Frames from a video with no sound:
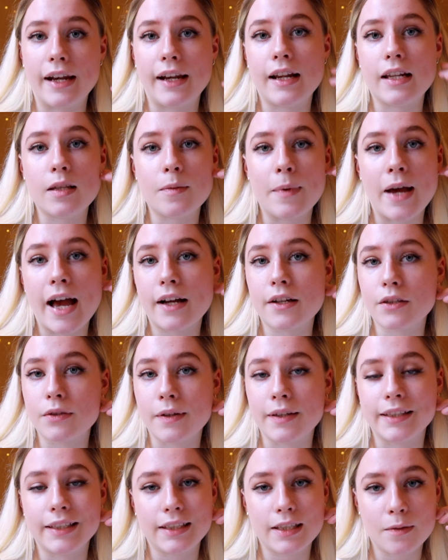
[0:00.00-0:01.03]
edits back, so
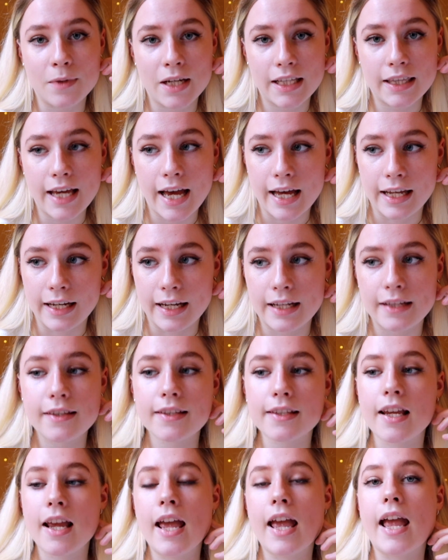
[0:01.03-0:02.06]
I need to make the
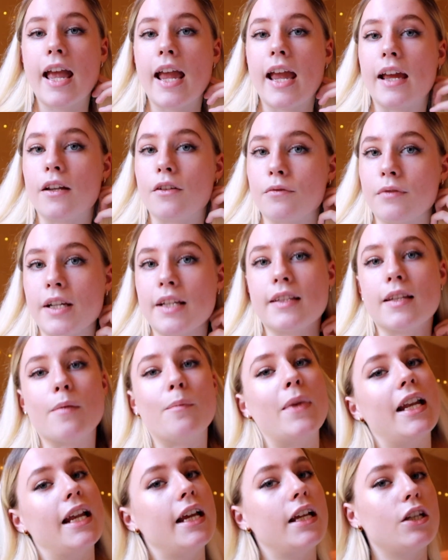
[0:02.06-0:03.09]
edits and
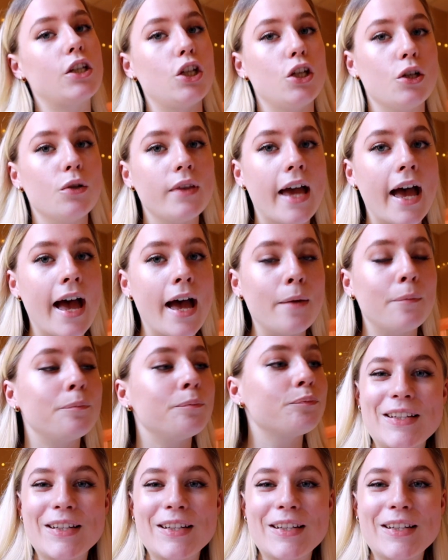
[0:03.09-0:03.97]
resubmit it to them.